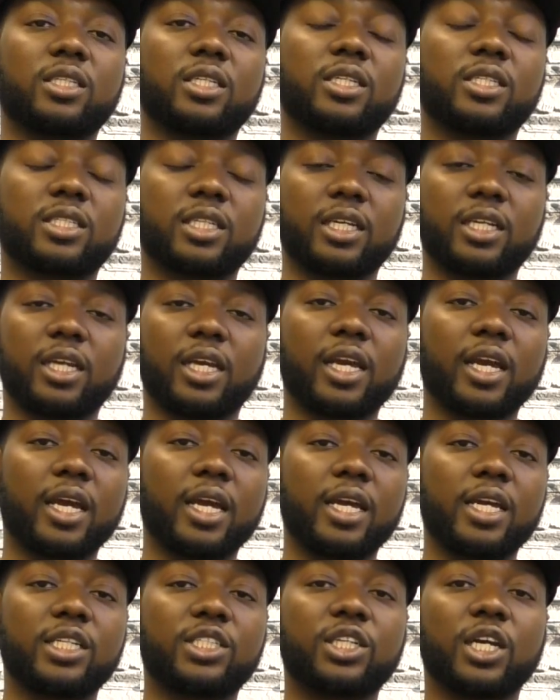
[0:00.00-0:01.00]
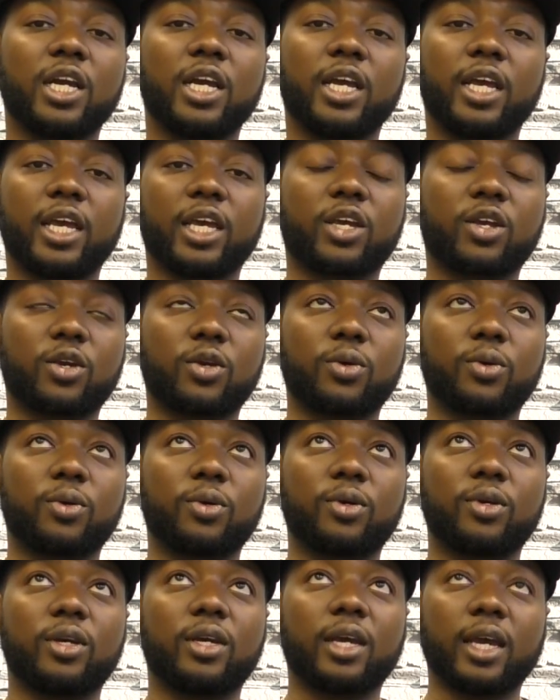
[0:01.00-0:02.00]
is engage,
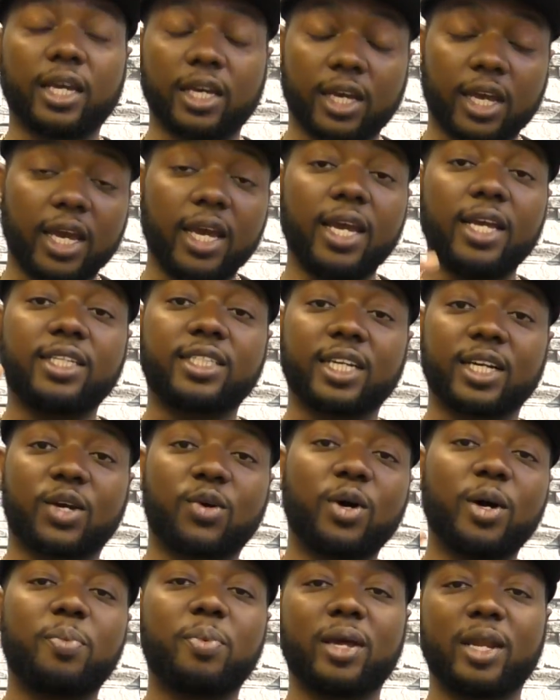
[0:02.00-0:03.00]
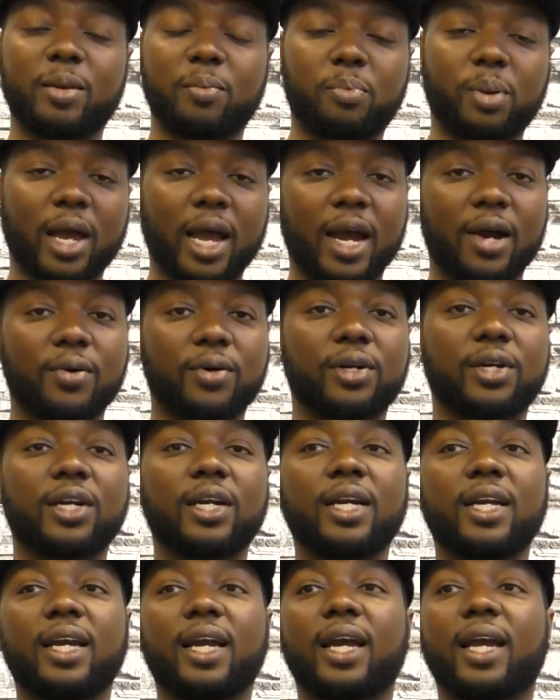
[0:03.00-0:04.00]
engage, equip, and empower.
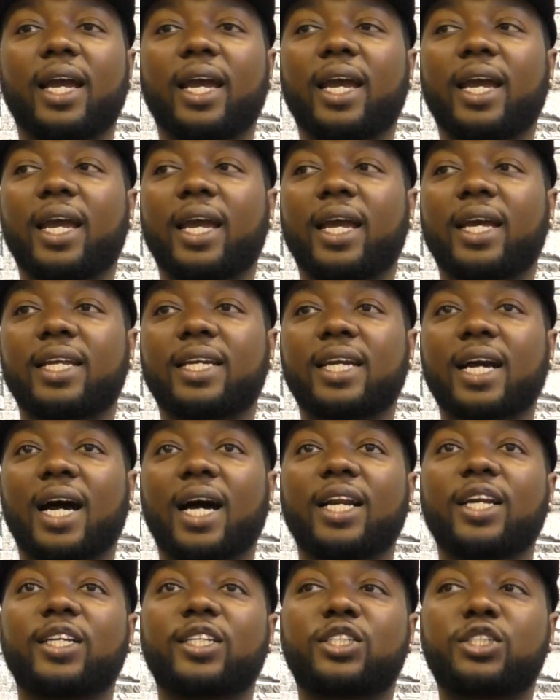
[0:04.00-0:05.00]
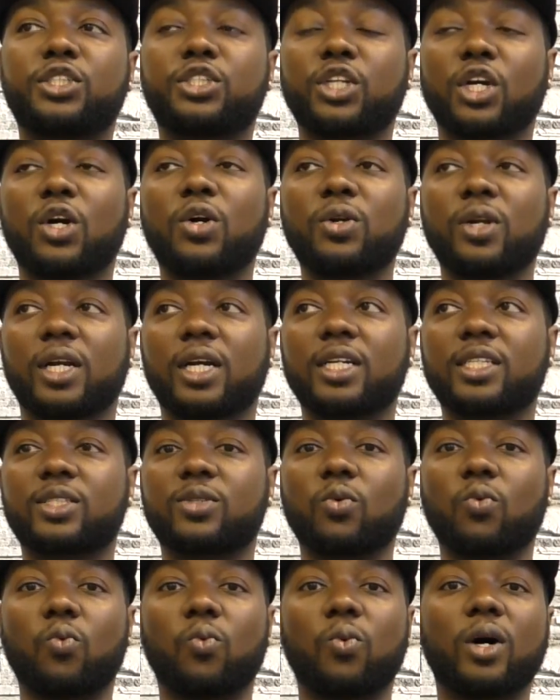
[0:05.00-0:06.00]
And God has shown
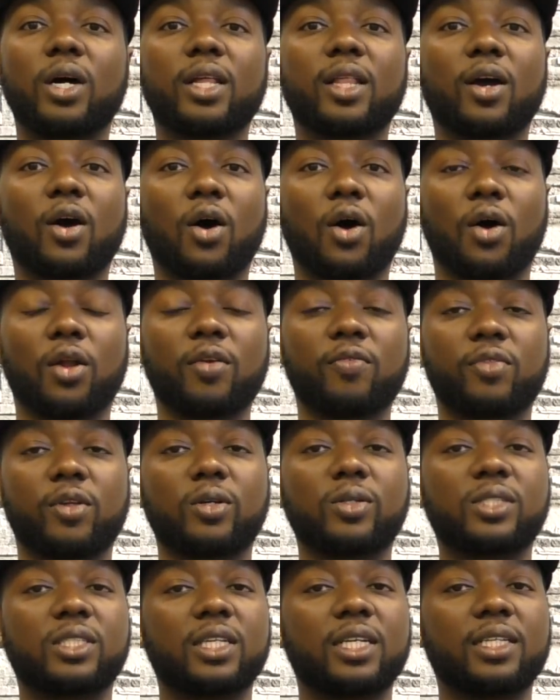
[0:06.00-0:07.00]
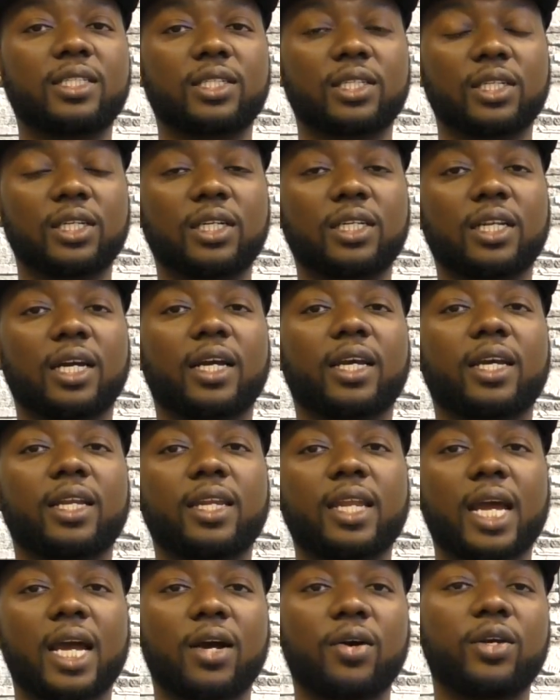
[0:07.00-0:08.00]
us what all of those things look like.
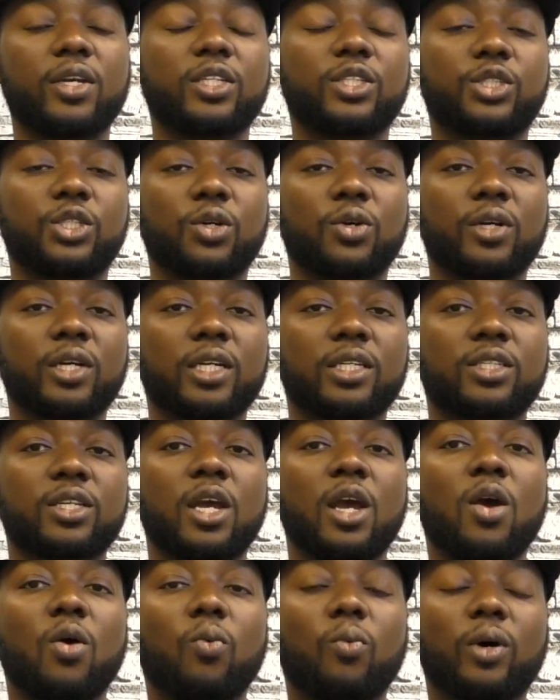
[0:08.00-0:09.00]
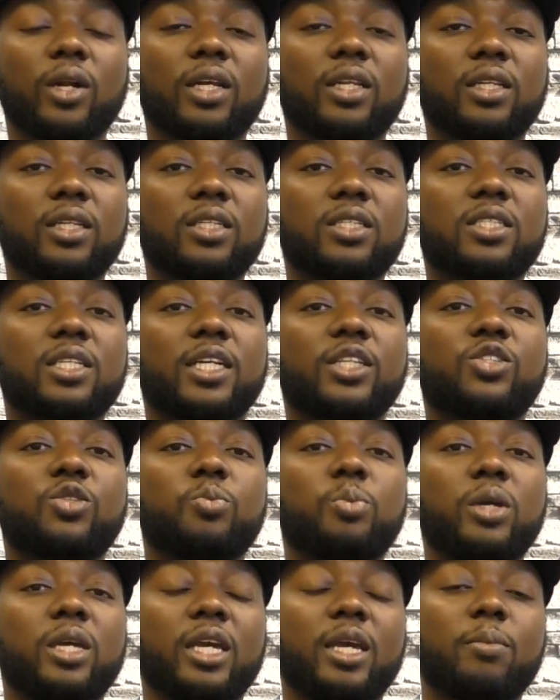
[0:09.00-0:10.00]
And now He is showing us what it looks like to
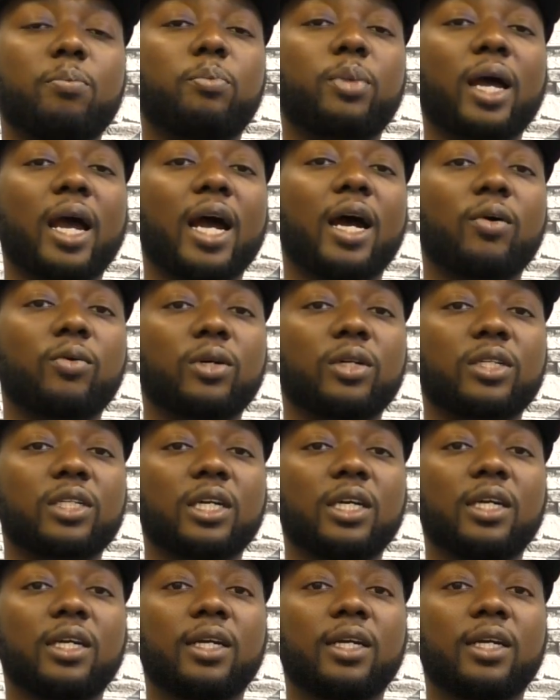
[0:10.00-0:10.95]
be empowered.